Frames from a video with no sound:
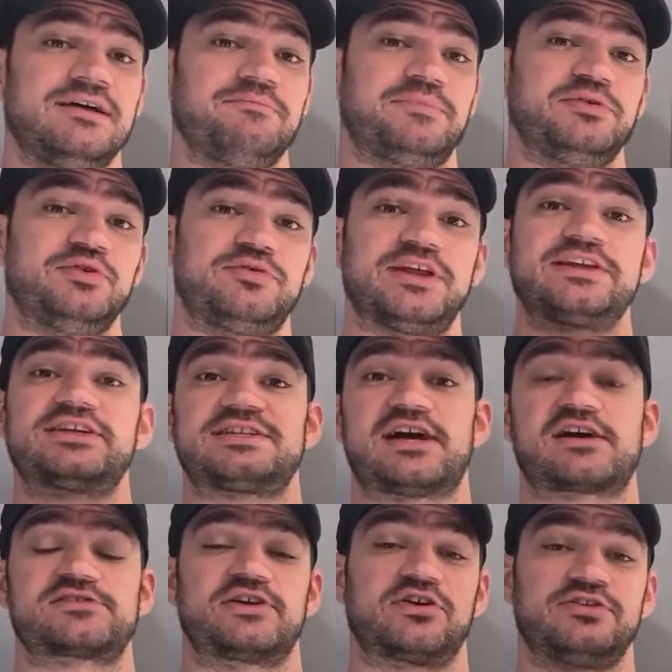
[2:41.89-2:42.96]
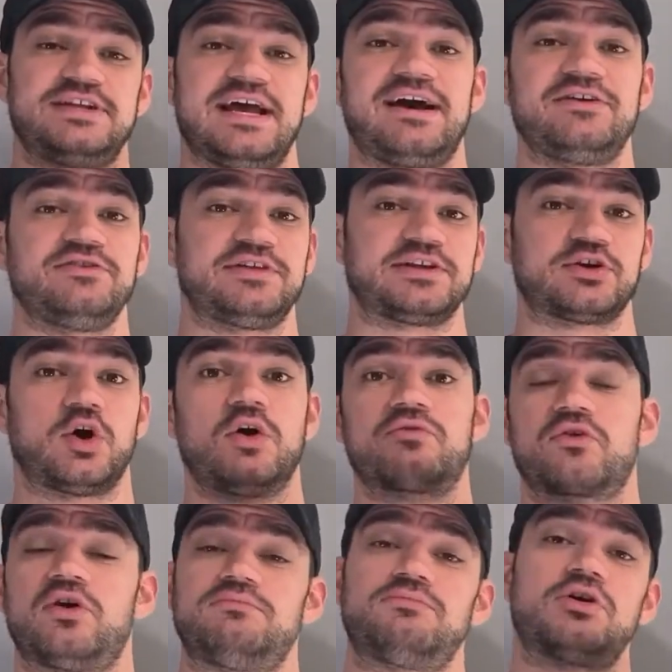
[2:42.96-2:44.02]
You think the stock's going to go down. You think the
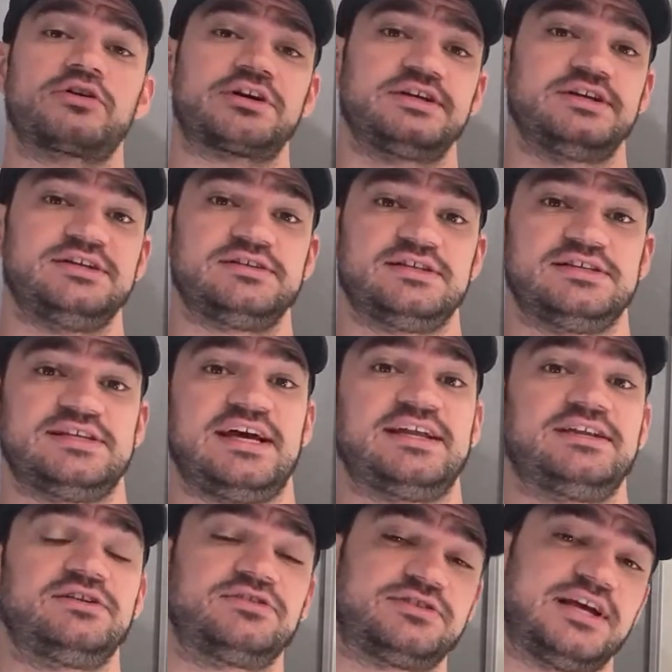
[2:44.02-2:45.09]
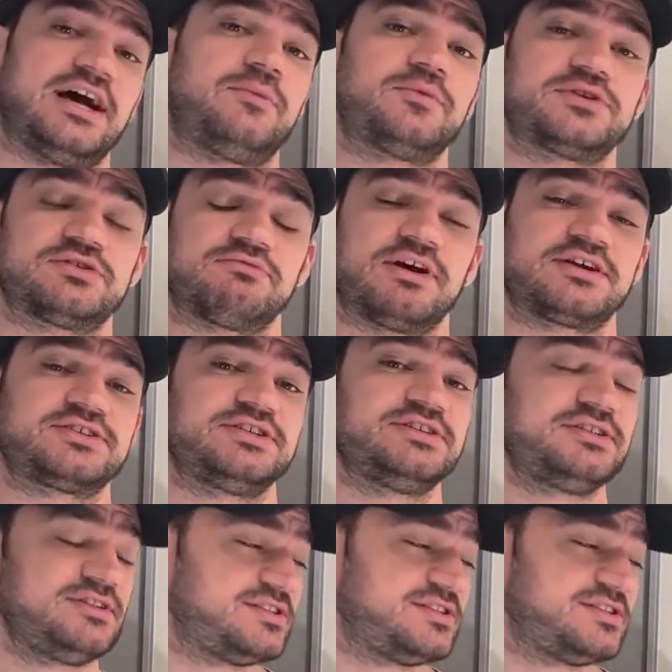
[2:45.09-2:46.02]
overall market is headed in a downward direction.